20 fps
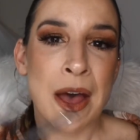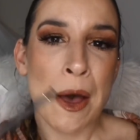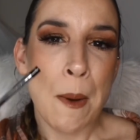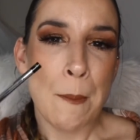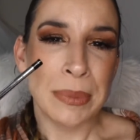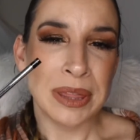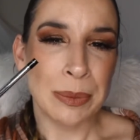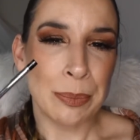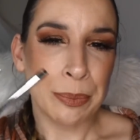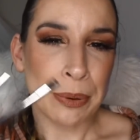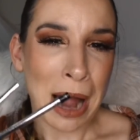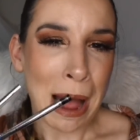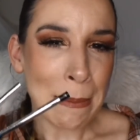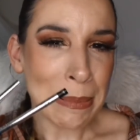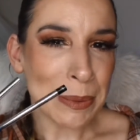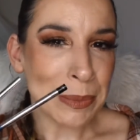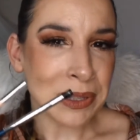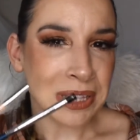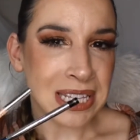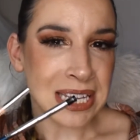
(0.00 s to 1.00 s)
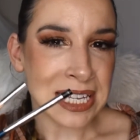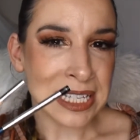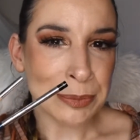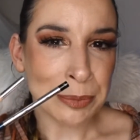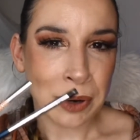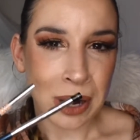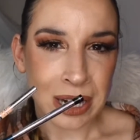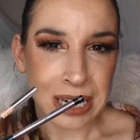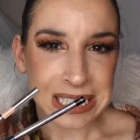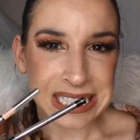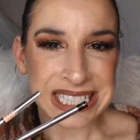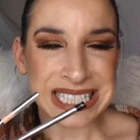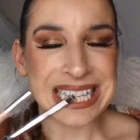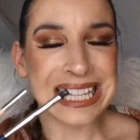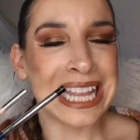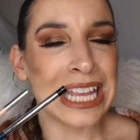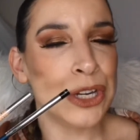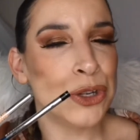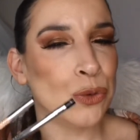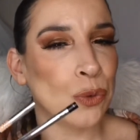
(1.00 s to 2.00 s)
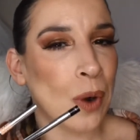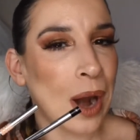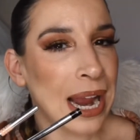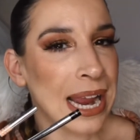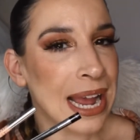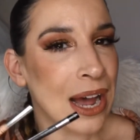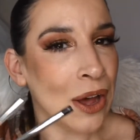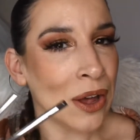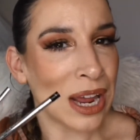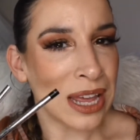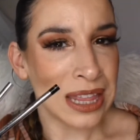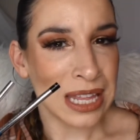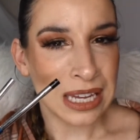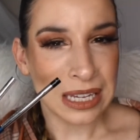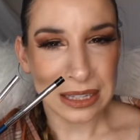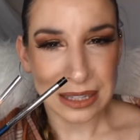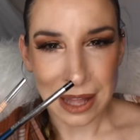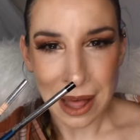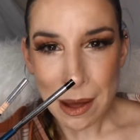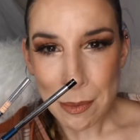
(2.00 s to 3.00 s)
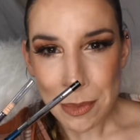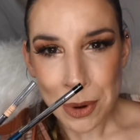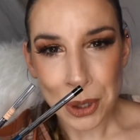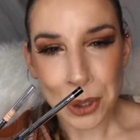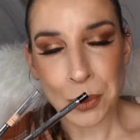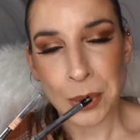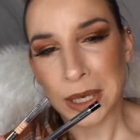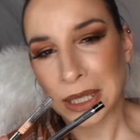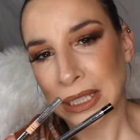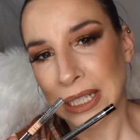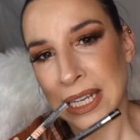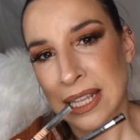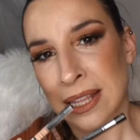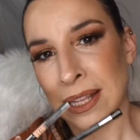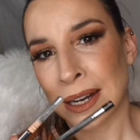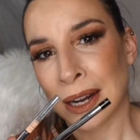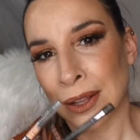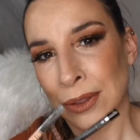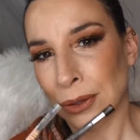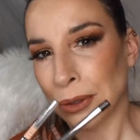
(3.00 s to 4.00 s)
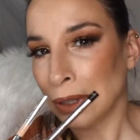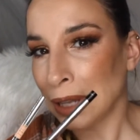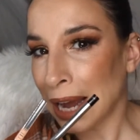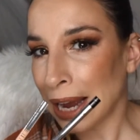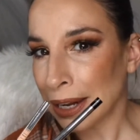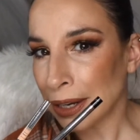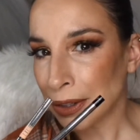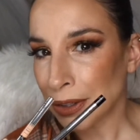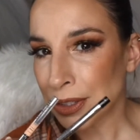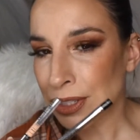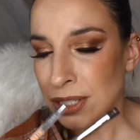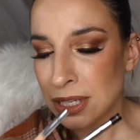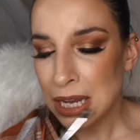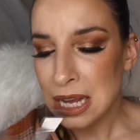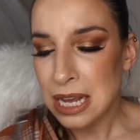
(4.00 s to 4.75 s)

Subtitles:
But the problem with these products is that they dry out, I think, a lot more quickly than other liners.